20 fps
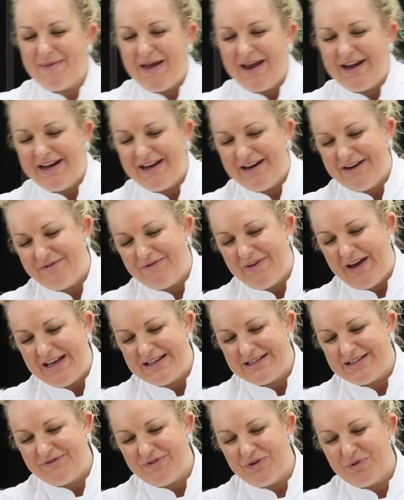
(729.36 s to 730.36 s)
made in
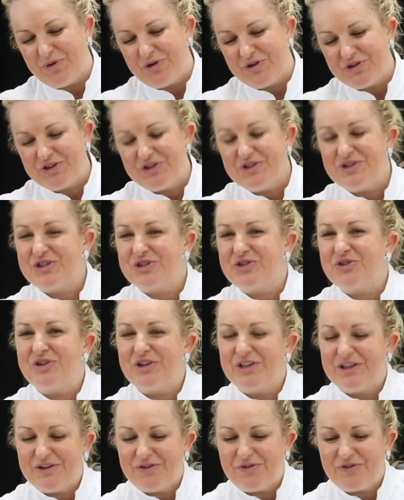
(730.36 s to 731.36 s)
advance if you want to, stored
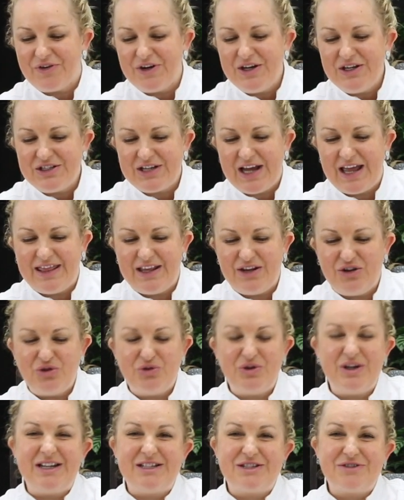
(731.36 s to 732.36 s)
in the fridge, and then you'll
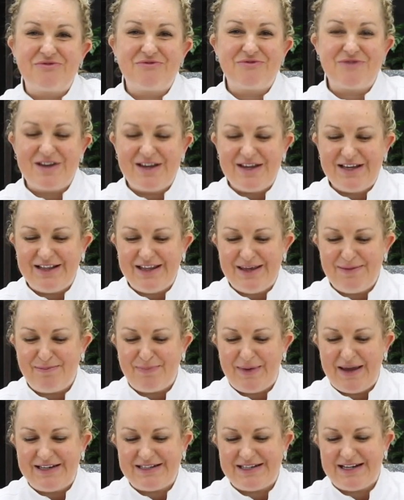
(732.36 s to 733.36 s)
need to really
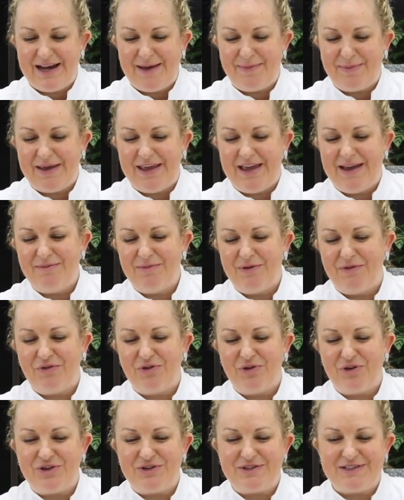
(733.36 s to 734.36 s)
beat it up again
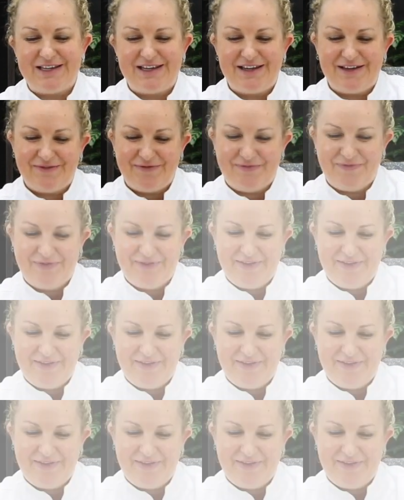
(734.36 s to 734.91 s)
before using it.